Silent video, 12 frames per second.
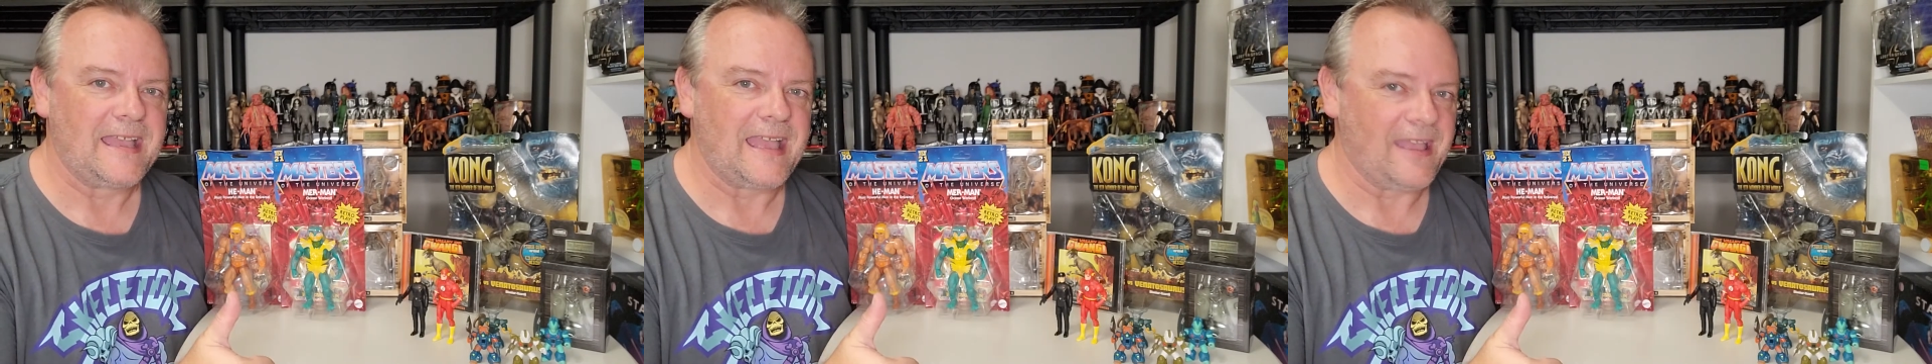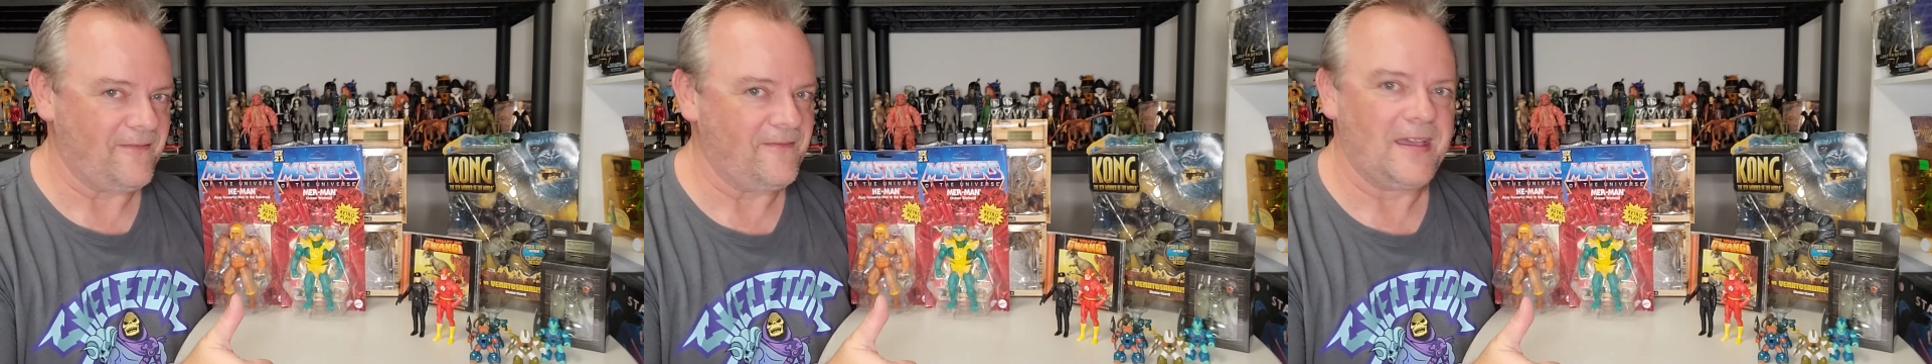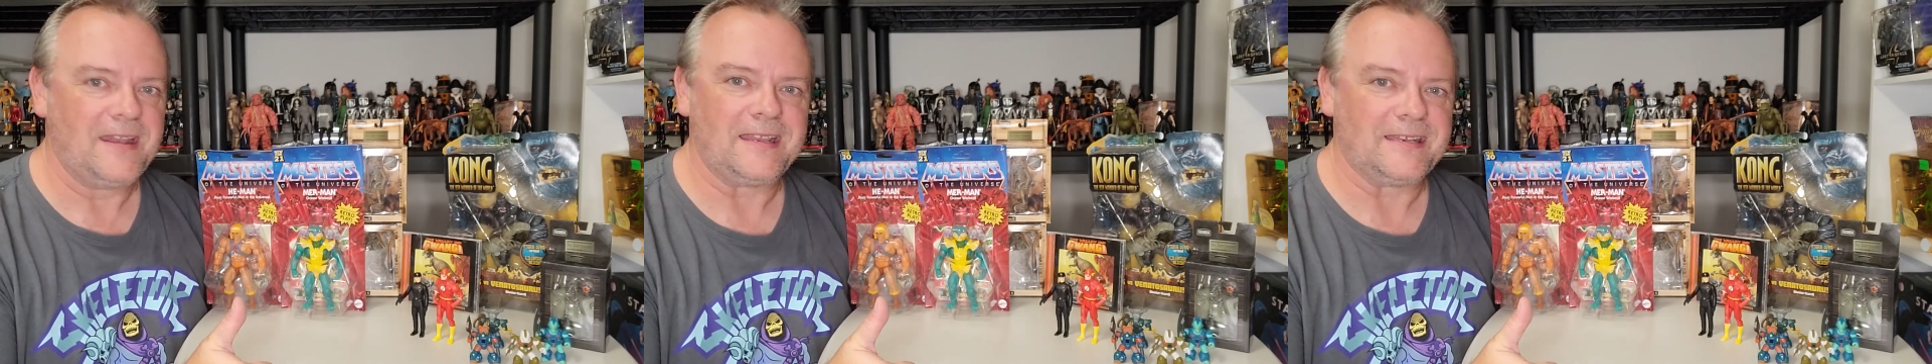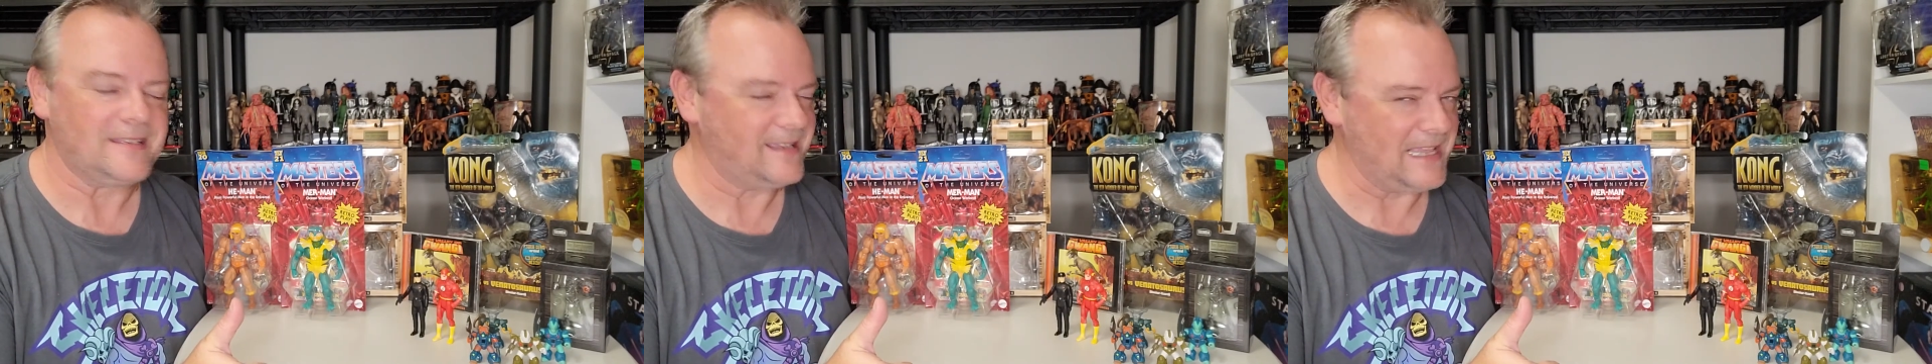have fun
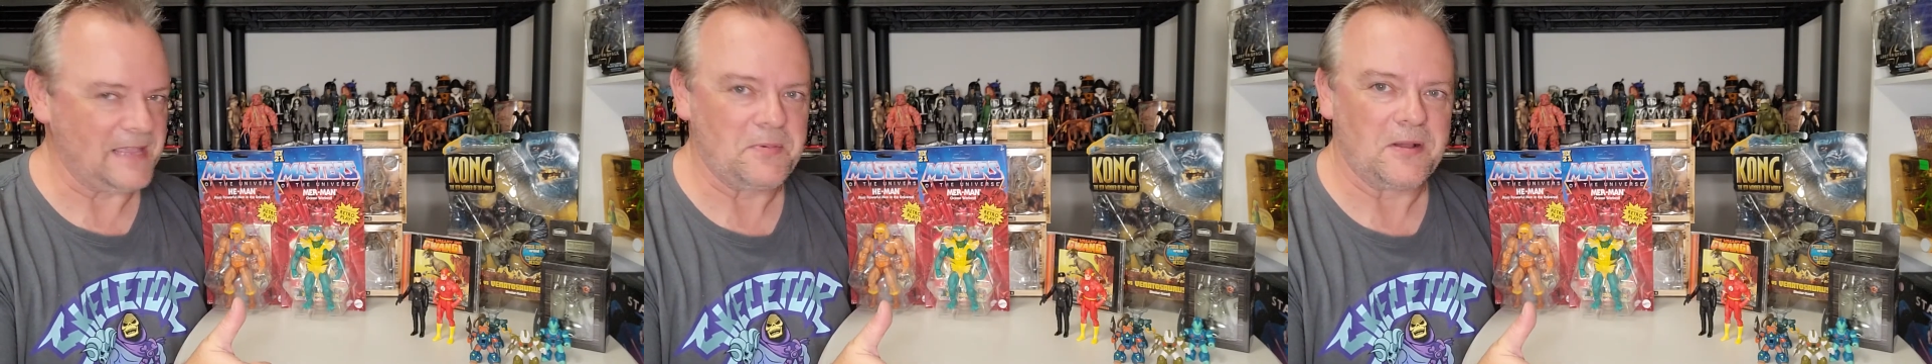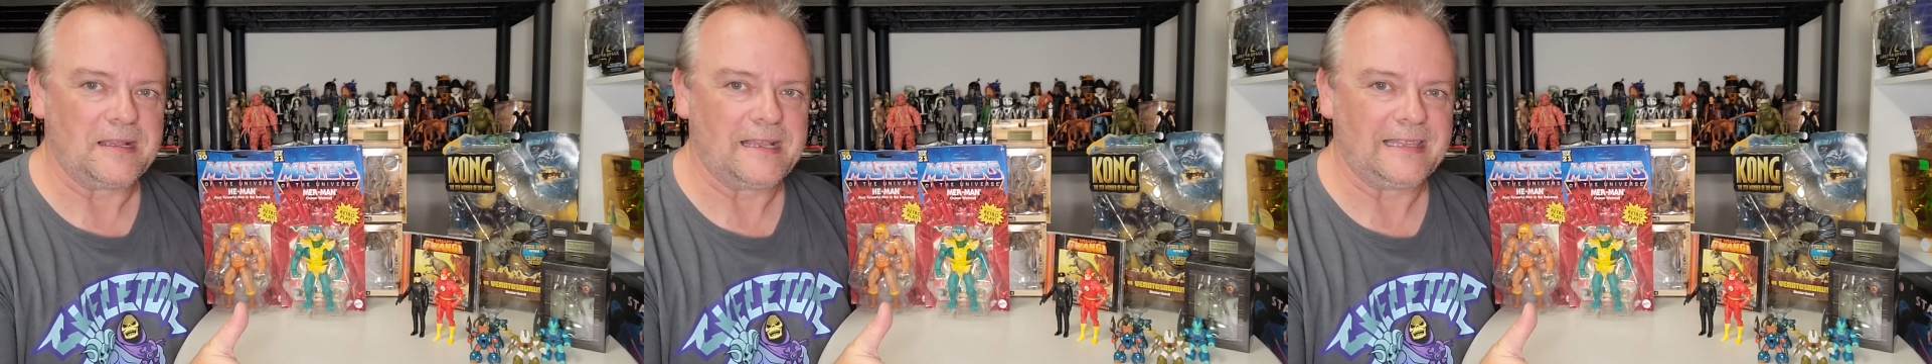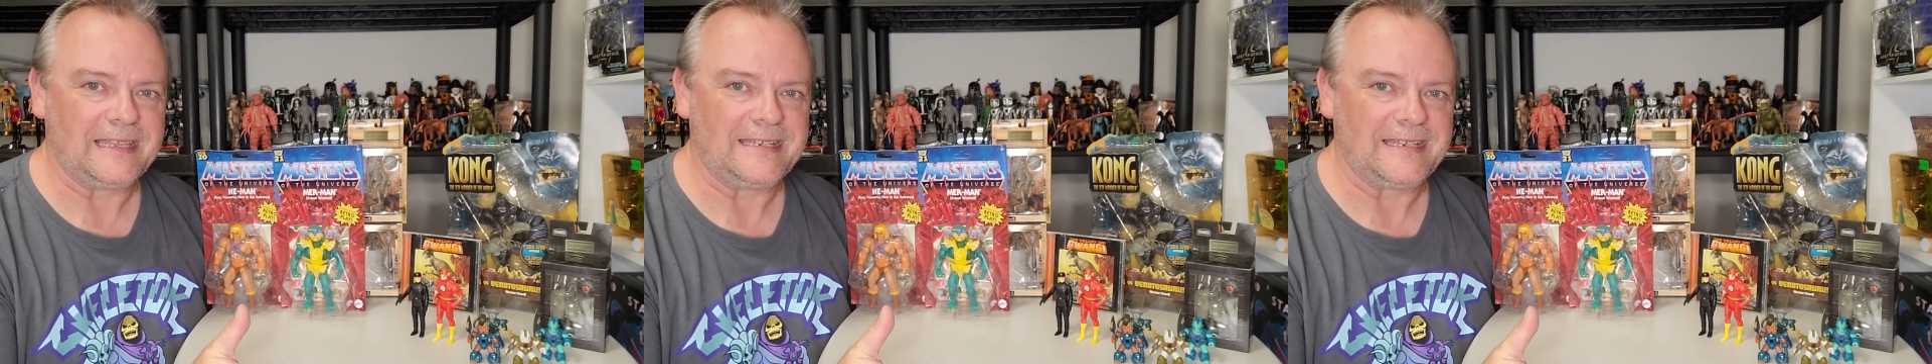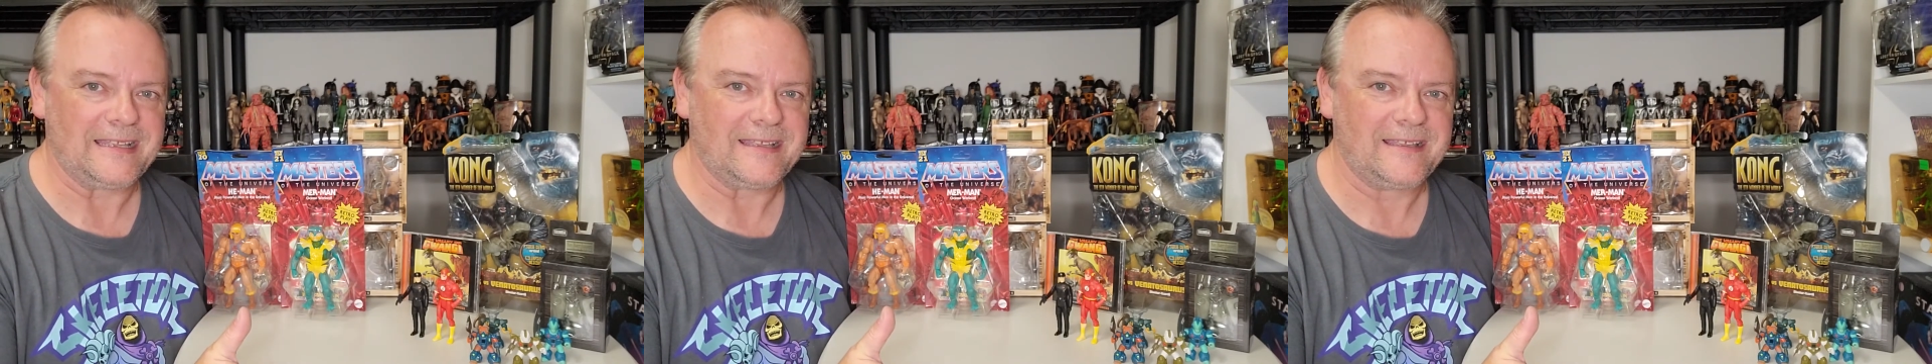and keep on
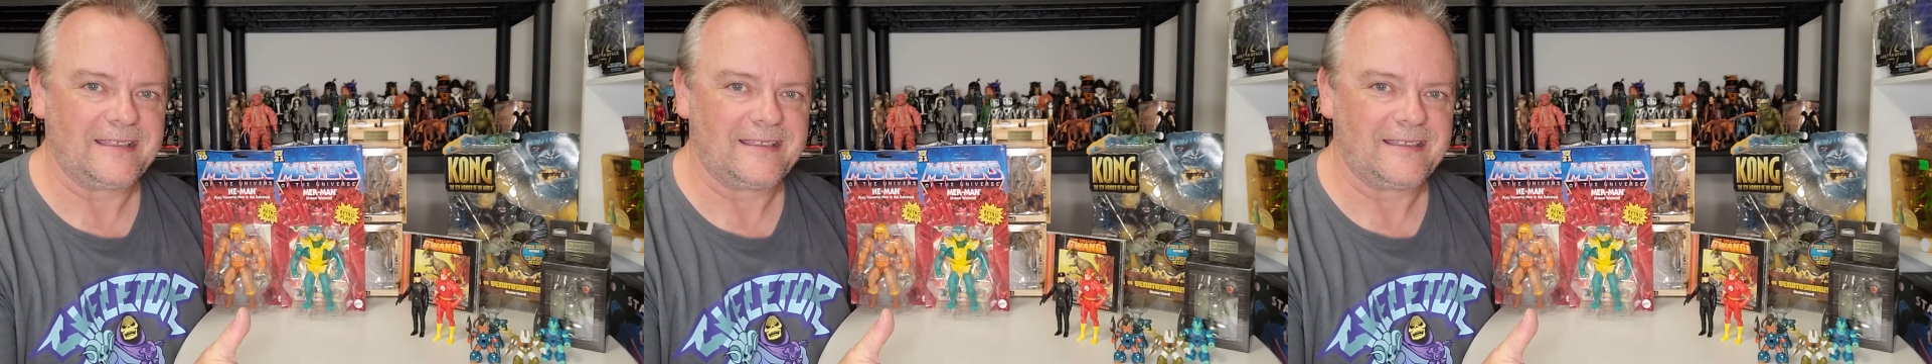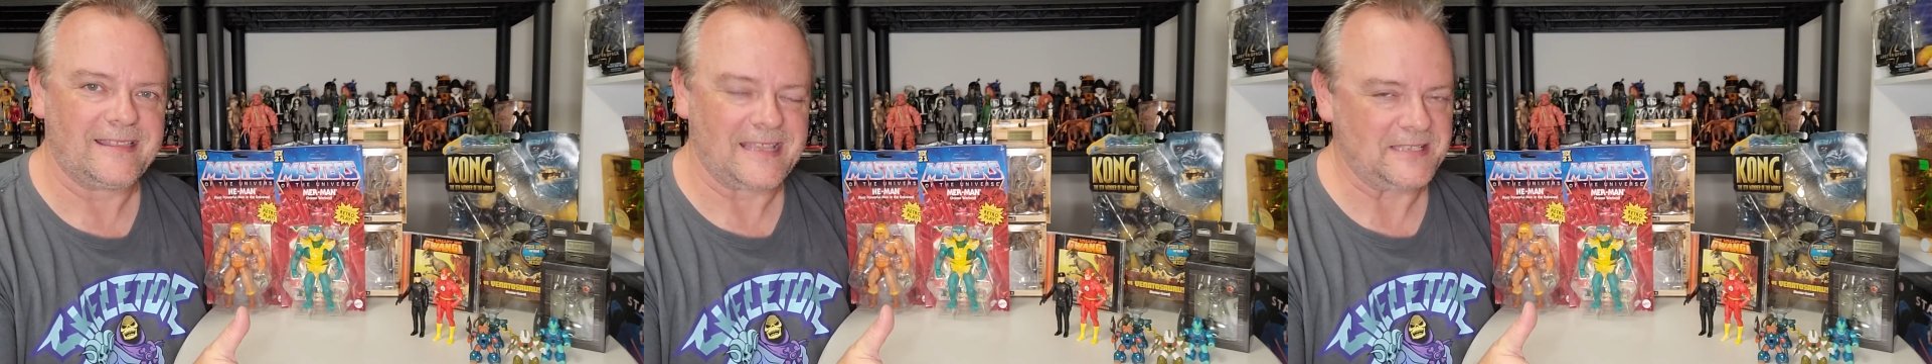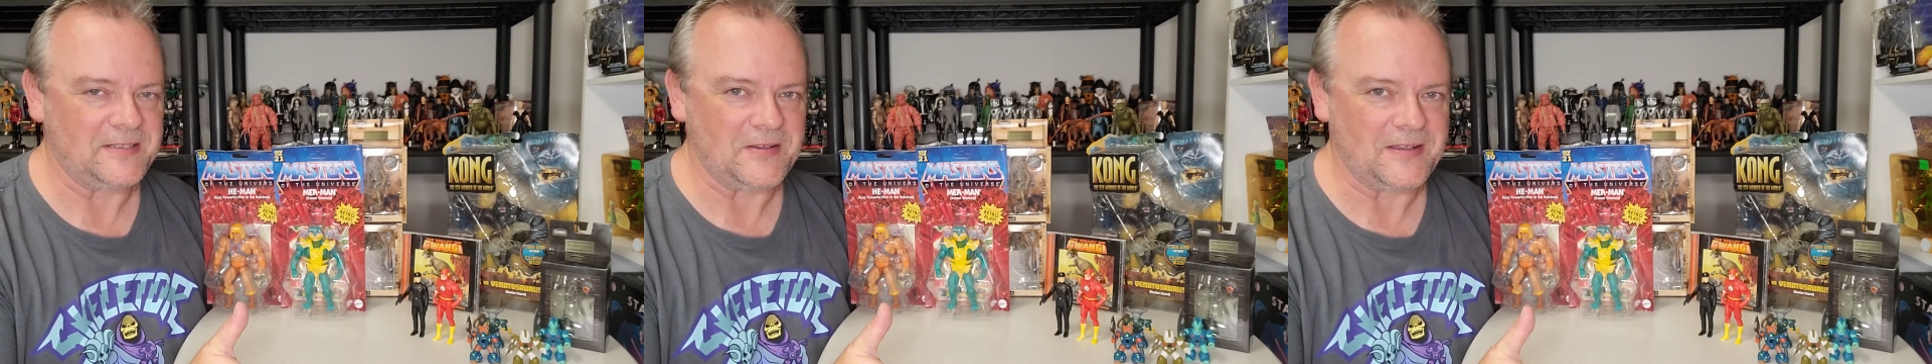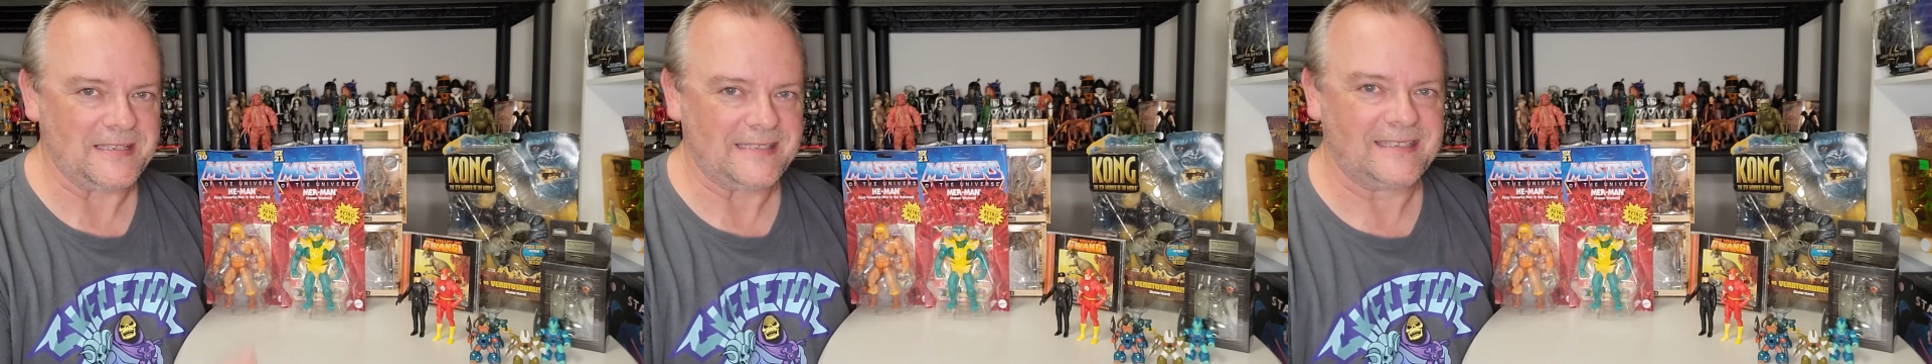collecting. Thanks,
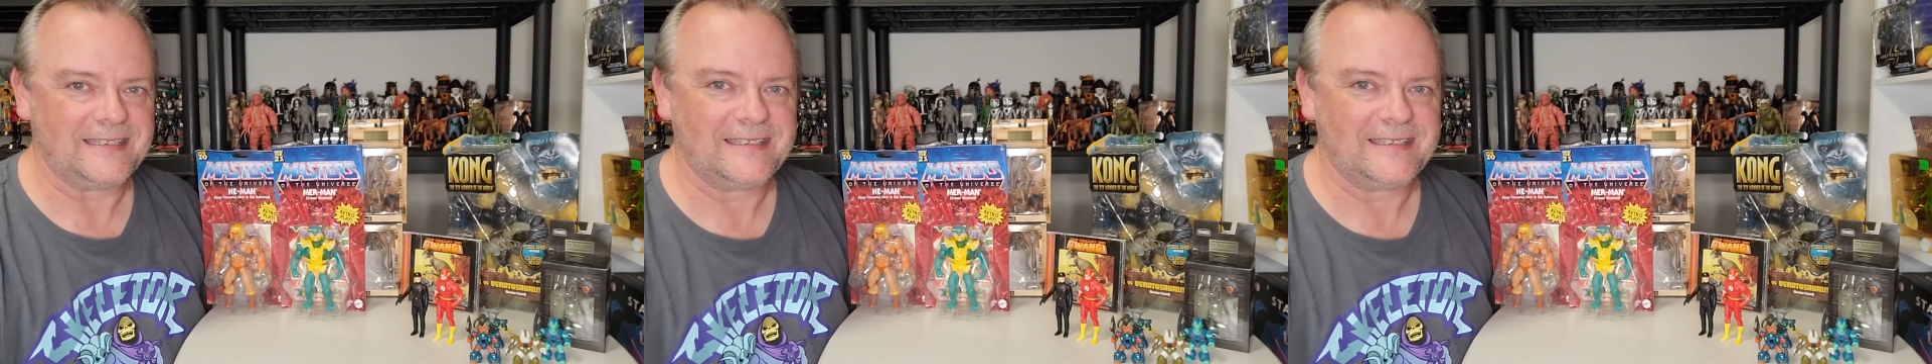guys.